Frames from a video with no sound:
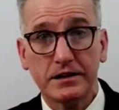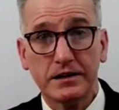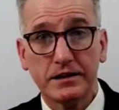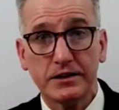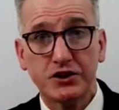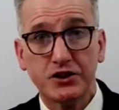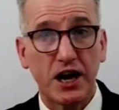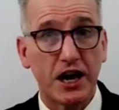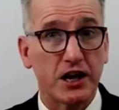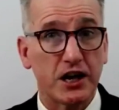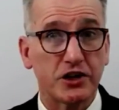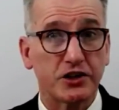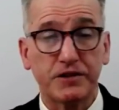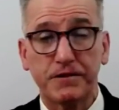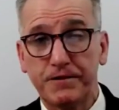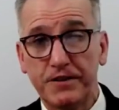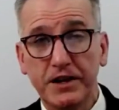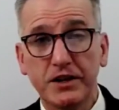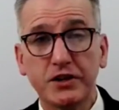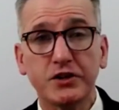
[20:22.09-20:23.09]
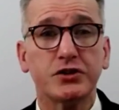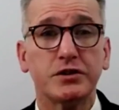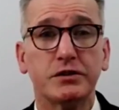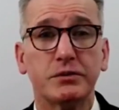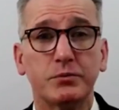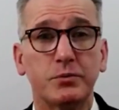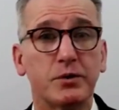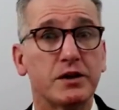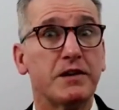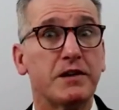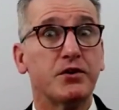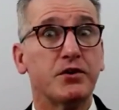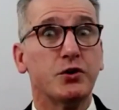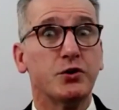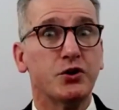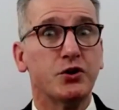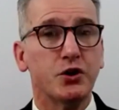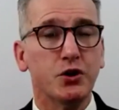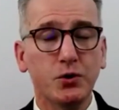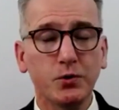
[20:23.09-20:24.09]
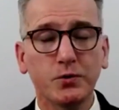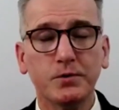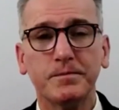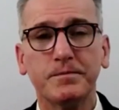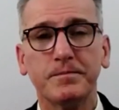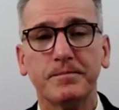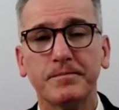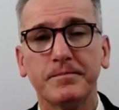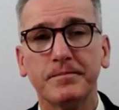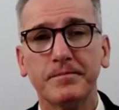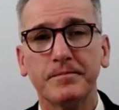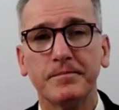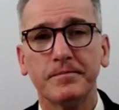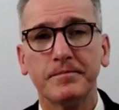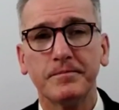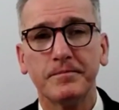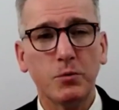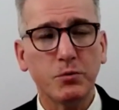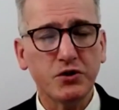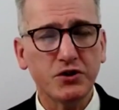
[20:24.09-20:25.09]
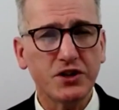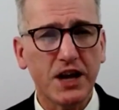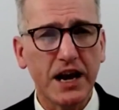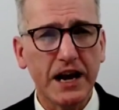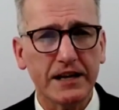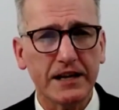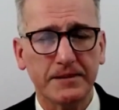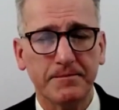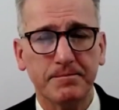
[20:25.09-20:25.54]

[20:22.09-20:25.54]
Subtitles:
challenge fixed, whatever you do? What would you say to them?